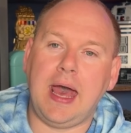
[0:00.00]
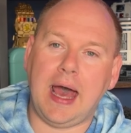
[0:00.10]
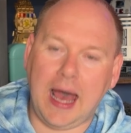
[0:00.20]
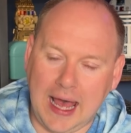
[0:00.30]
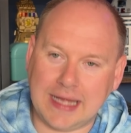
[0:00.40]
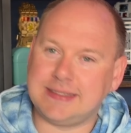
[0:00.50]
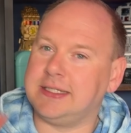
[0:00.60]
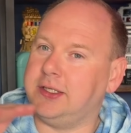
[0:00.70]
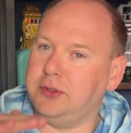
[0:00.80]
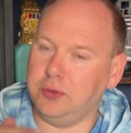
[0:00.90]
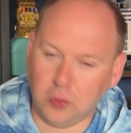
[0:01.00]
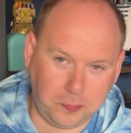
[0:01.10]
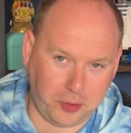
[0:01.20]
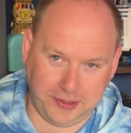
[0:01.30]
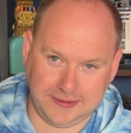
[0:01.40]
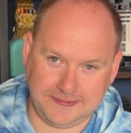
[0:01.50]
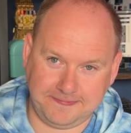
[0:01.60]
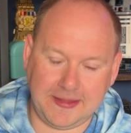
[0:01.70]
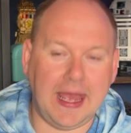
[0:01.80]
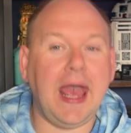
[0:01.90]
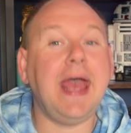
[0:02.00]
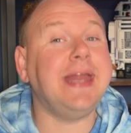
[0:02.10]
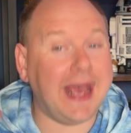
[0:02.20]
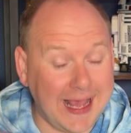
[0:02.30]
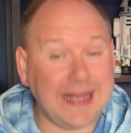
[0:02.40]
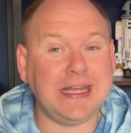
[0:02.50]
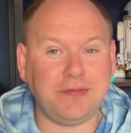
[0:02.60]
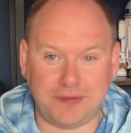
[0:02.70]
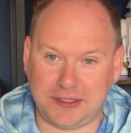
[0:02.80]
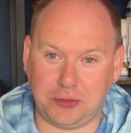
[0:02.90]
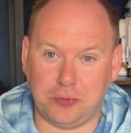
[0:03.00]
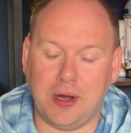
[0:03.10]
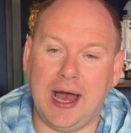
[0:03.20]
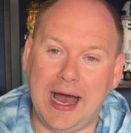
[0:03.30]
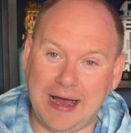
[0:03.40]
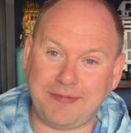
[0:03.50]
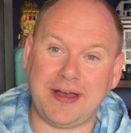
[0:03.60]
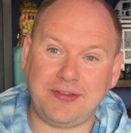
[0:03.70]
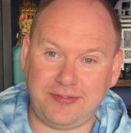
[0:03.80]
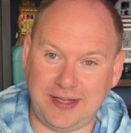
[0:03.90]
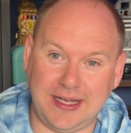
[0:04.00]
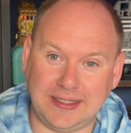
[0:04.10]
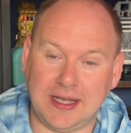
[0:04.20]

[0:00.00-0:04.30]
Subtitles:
At no point in any video have I said